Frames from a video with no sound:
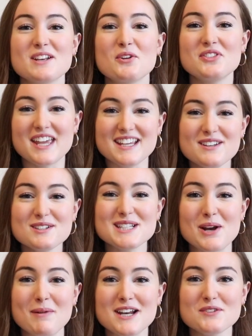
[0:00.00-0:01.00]
So thank you
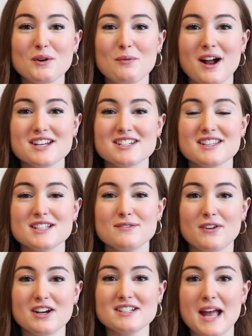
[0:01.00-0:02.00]
so much for watching
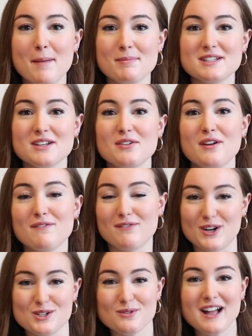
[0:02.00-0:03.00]
this first episode of
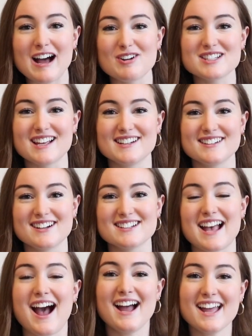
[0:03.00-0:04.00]
Virtual House Hunters.
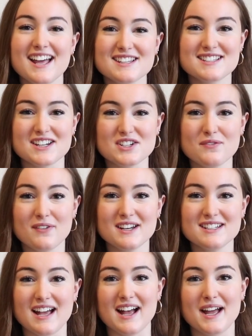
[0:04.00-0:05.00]
I had such a
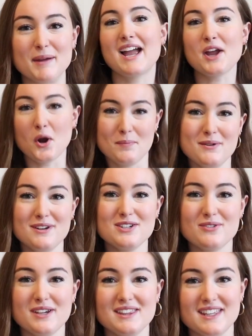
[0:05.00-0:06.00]
fun time. I hope you
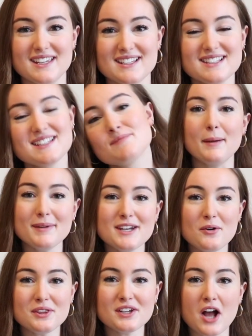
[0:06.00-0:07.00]
enjoyed this. Let me
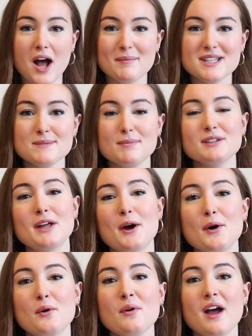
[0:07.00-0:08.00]
know in the comments
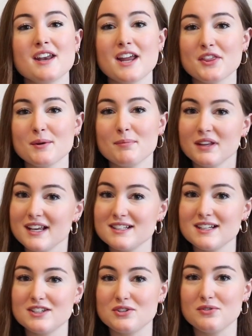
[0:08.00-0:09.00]
below another
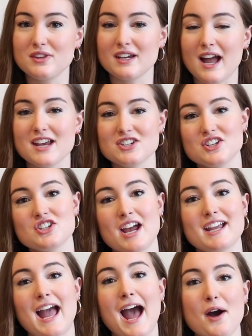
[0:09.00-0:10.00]
place that you think I should
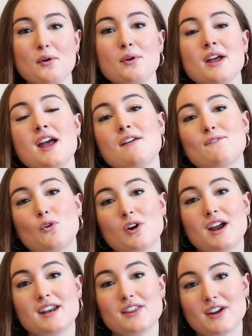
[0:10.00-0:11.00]
check out for
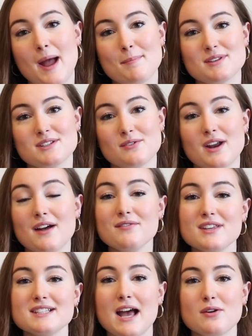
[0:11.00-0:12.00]
another episode
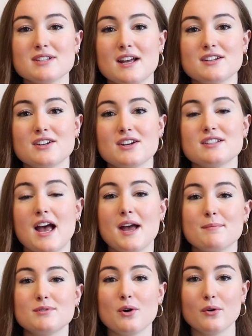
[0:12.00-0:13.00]
of this House Hunters.
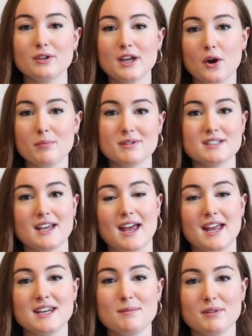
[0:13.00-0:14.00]
I'm totally open to
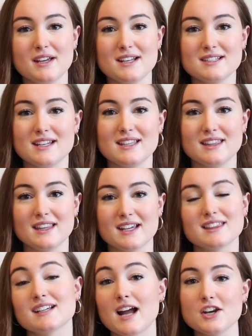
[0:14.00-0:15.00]
any place in
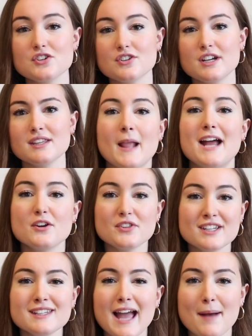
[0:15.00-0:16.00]
like the country. I don't
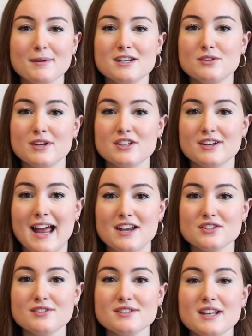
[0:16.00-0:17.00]
think the app can do
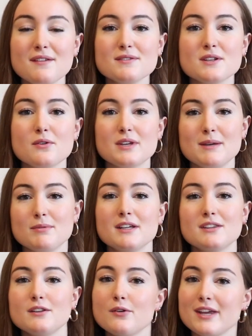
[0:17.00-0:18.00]
international stuff, so keep
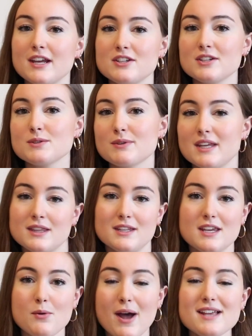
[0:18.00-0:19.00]
like the locations within
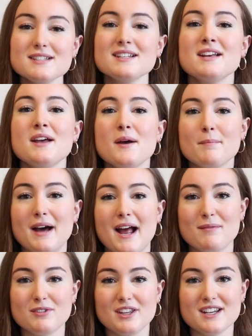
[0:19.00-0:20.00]
the US, but
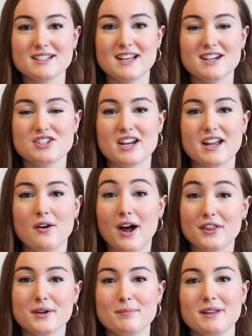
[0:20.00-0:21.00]
I'm really excited to check out
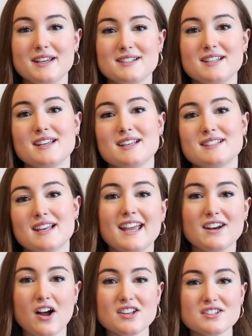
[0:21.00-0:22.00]
other places.
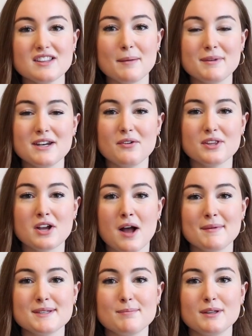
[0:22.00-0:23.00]
And also let me know in the
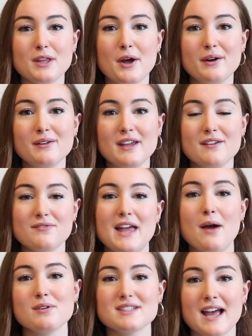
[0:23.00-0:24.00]
comments below if
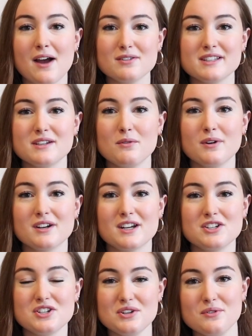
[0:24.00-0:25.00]
that was the house that you were
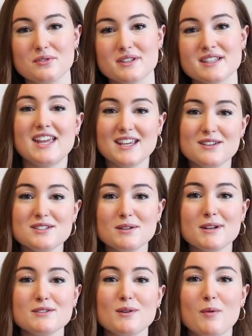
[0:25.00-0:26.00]
gonna choose. Thank you so
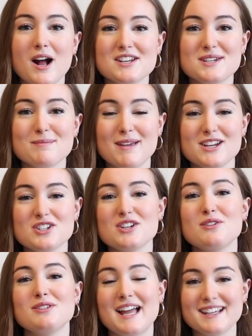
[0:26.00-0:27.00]
much for watching. Make sure
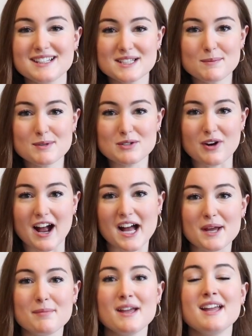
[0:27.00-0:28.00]
you like and
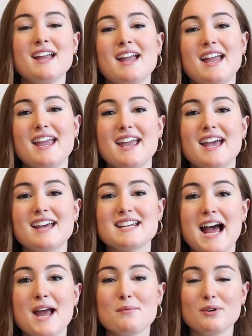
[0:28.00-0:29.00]
subscribe,
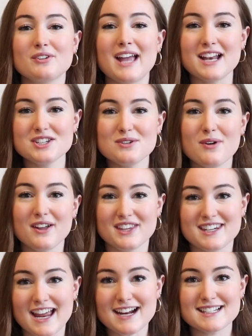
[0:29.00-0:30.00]
and I will catch you on
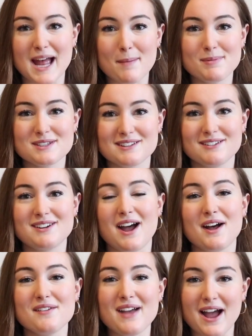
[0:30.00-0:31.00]
the next episode
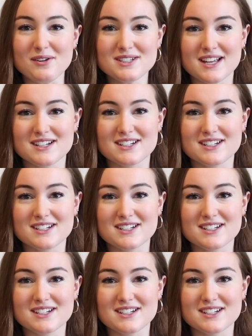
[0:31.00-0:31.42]
of House